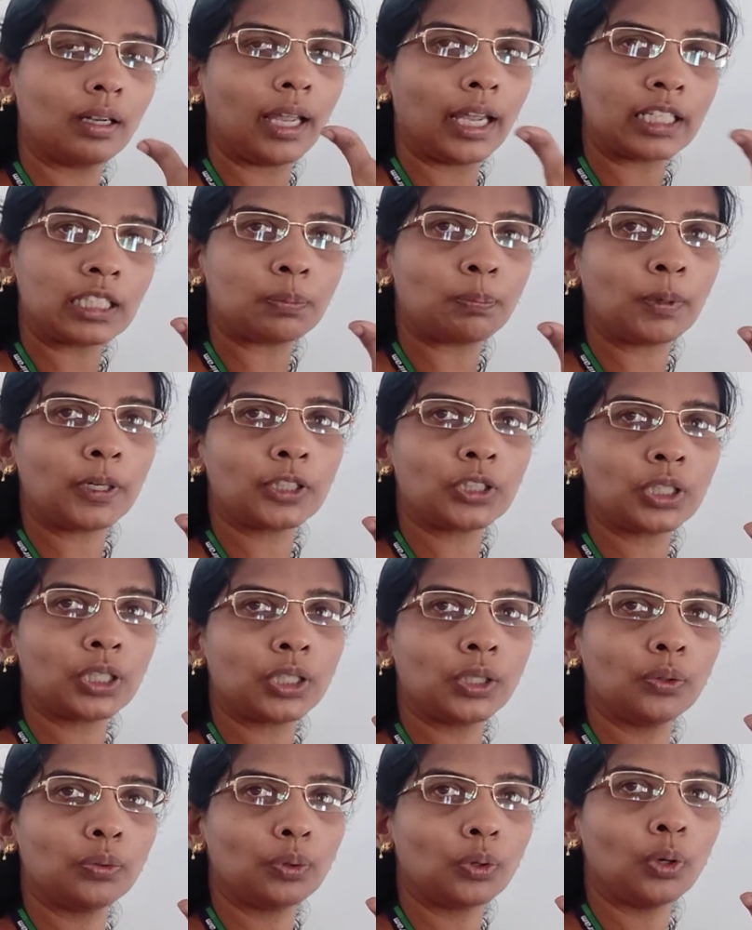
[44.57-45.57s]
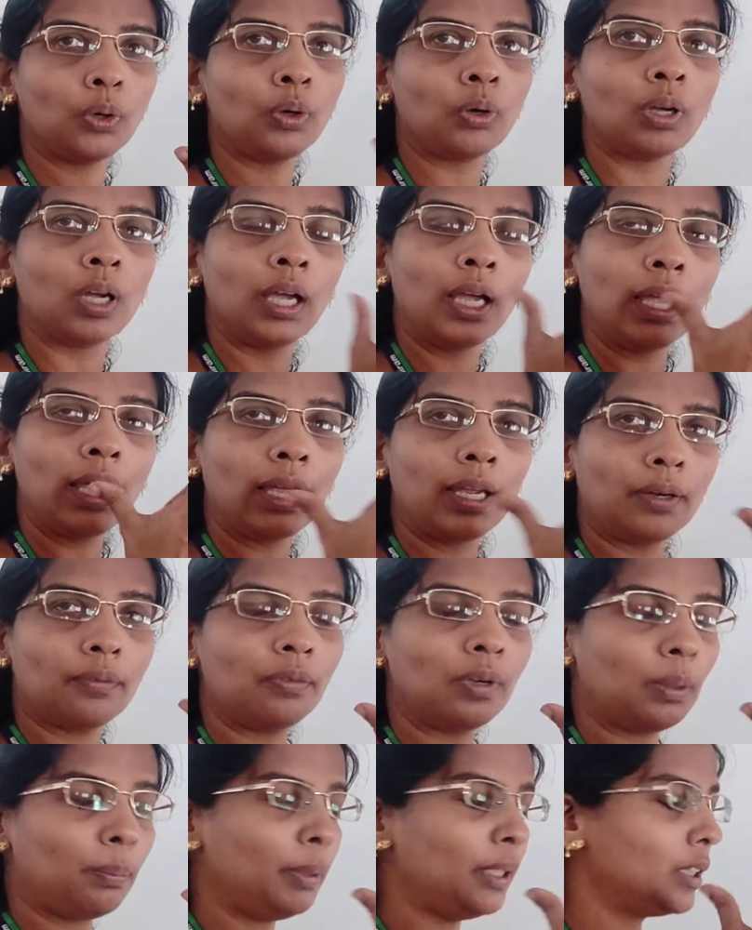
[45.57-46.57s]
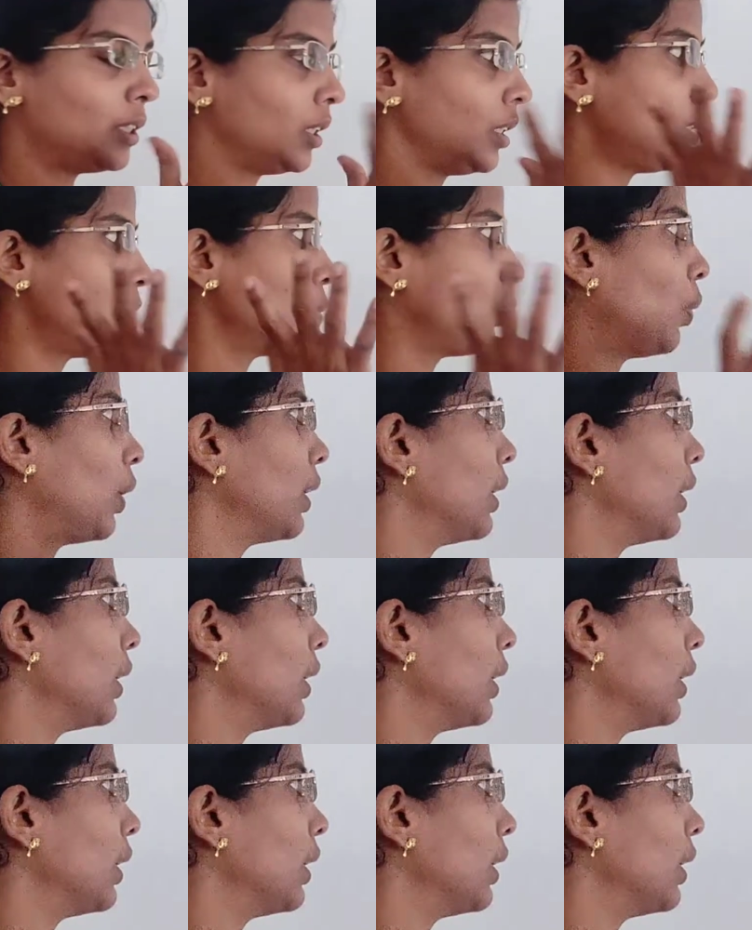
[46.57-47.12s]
Expression, you know, it will be just